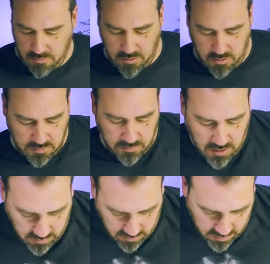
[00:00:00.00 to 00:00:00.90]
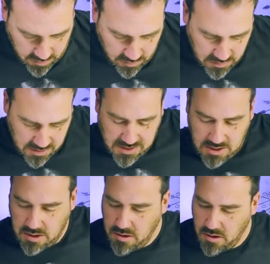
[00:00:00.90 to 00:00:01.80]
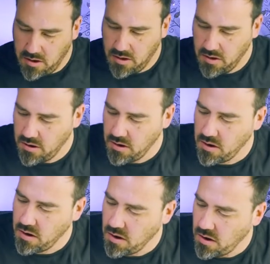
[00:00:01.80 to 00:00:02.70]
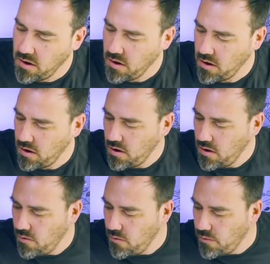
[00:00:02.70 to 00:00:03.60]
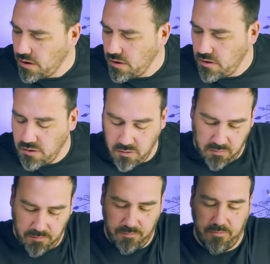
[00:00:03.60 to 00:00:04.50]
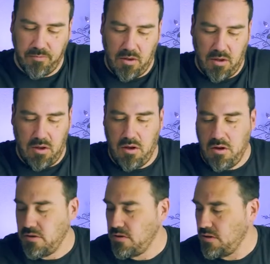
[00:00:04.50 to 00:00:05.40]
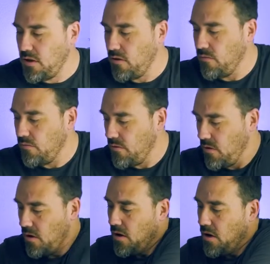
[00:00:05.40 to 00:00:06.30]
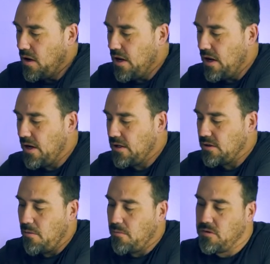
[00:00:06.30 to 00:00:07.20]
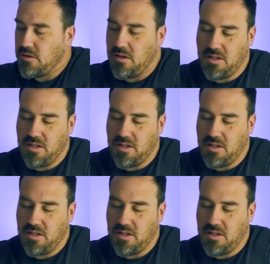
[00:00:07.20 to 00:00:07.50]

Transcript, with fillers: I'm gonna throw some color on here and see what we can do. So, anytime I'm using